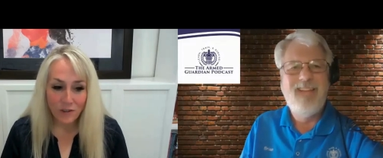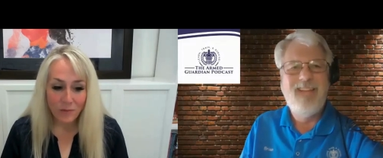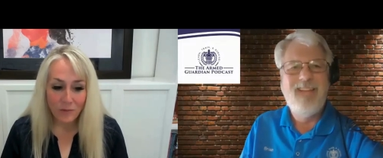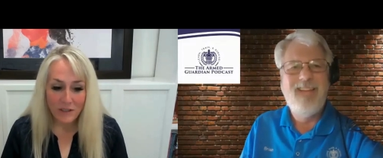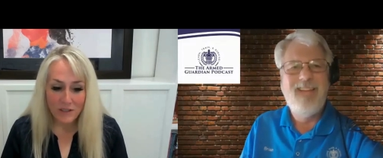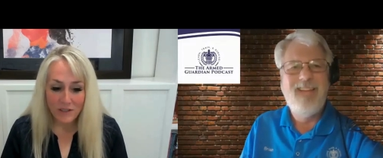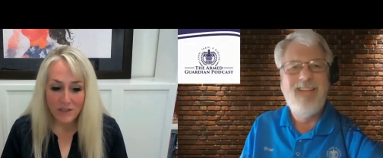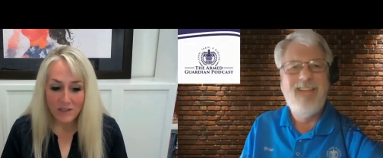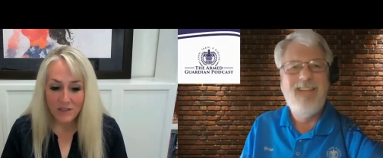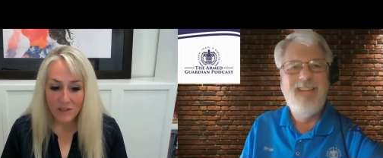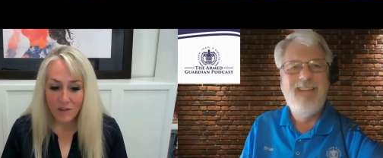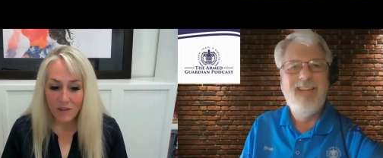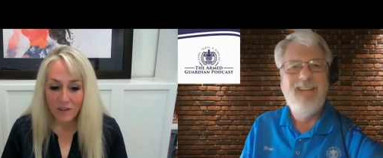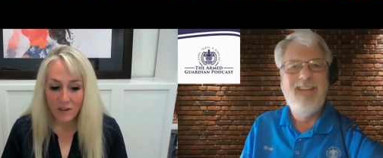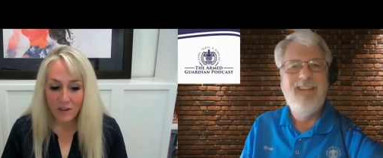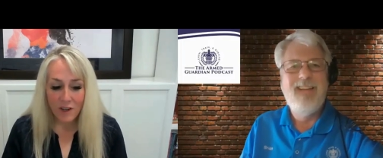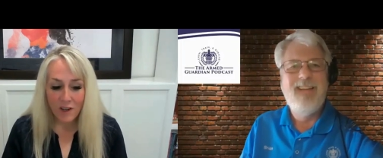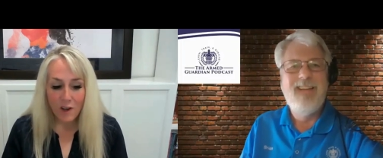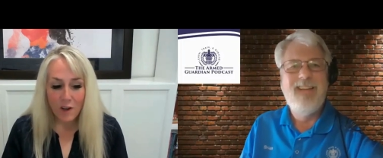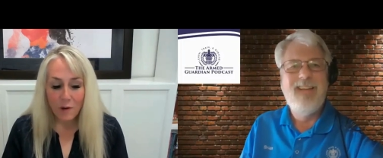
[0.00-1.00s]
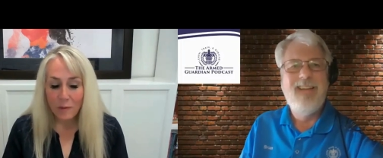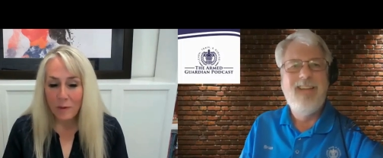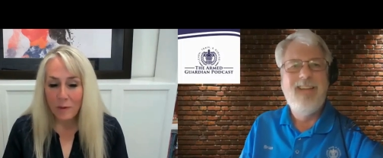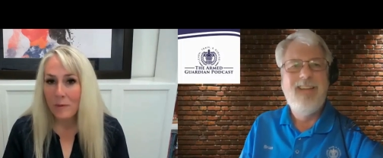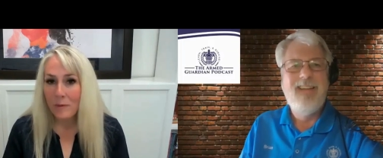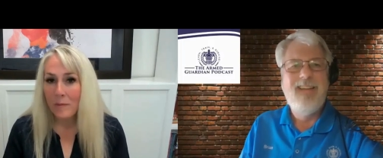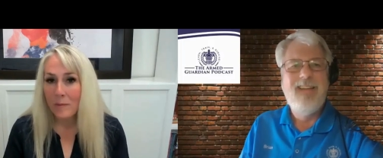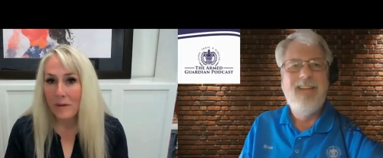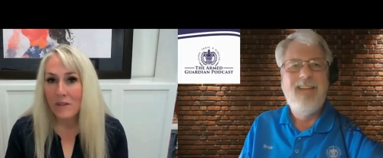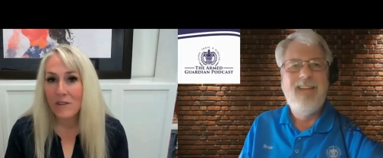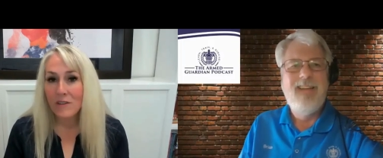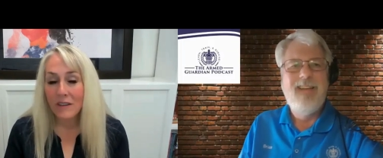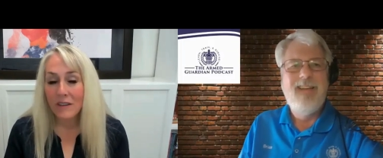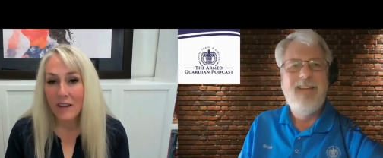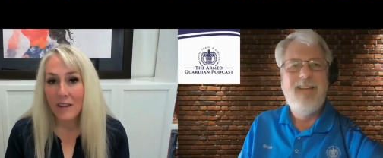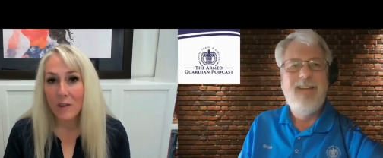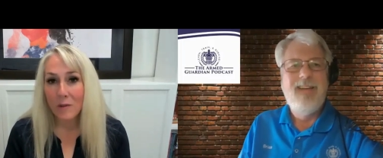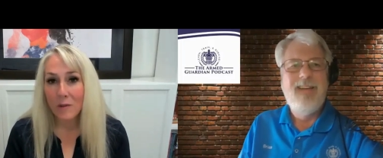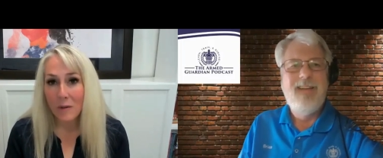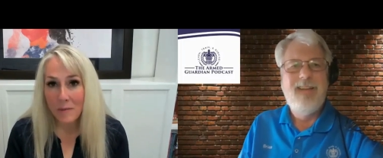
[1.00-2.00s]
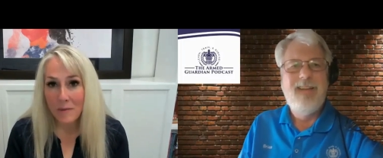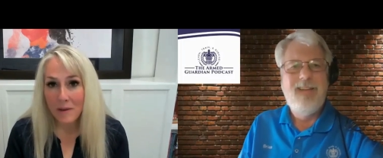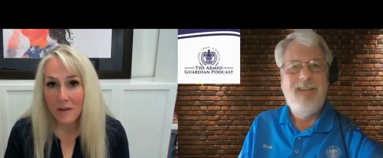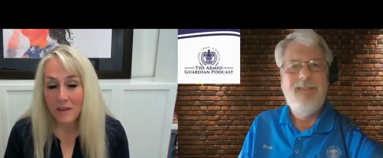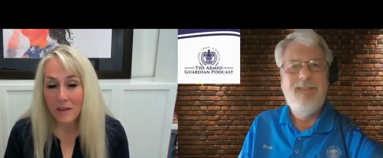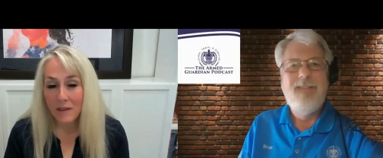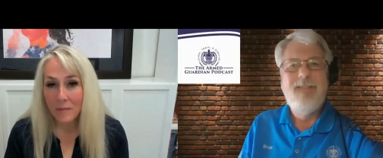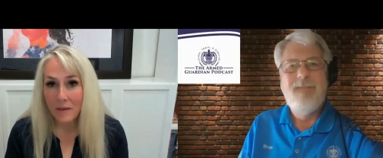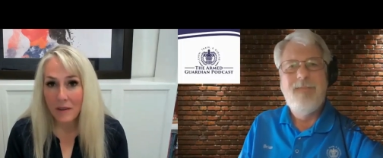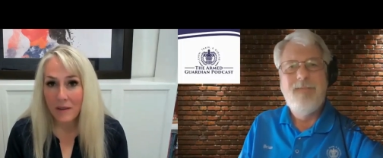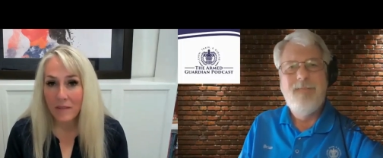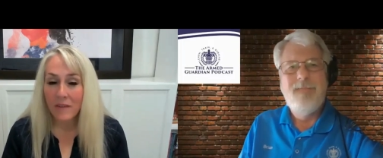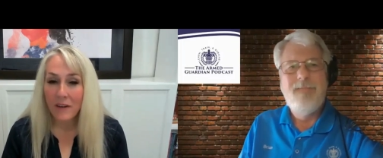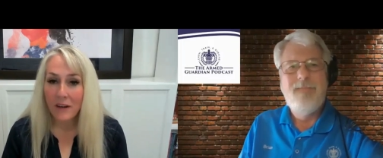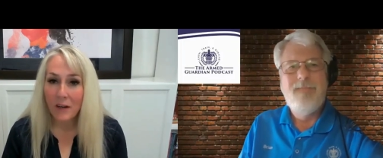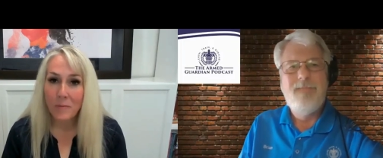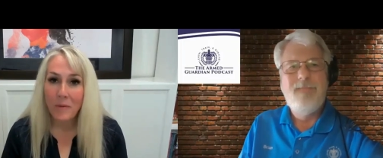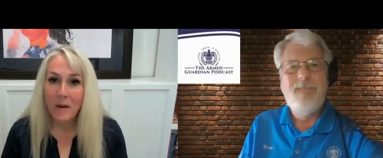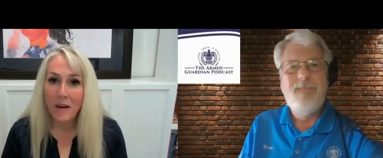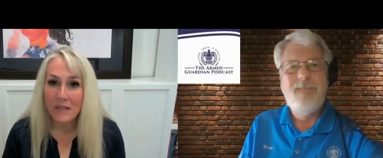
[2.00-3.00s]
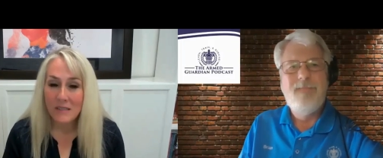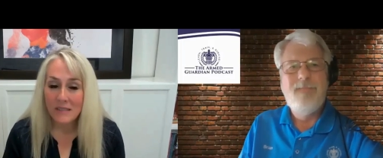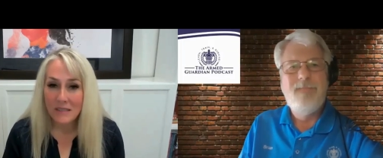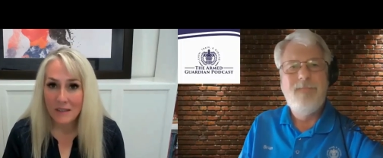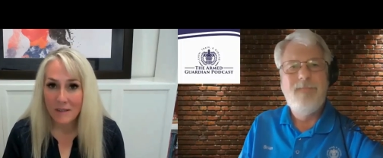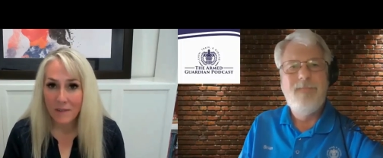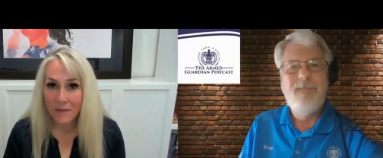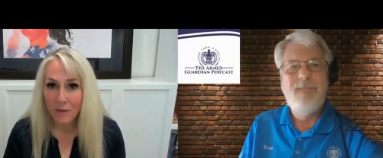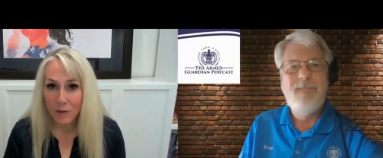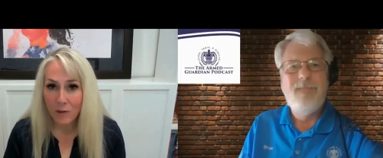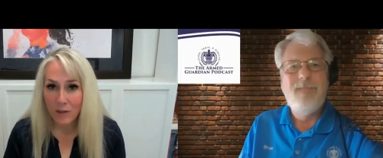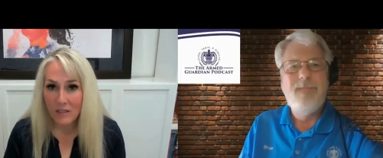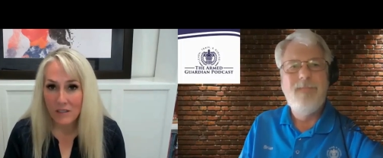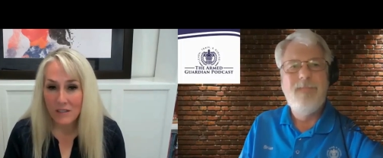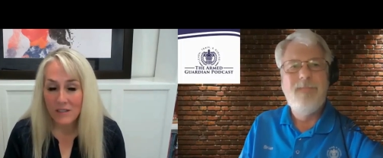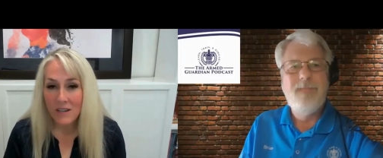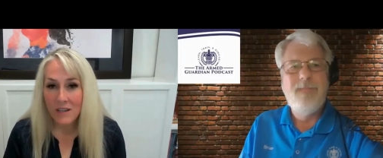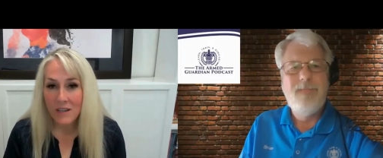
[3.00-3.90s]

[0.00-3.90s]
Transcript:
Speaker 1: We just know that women mentoring other women can be a very positive force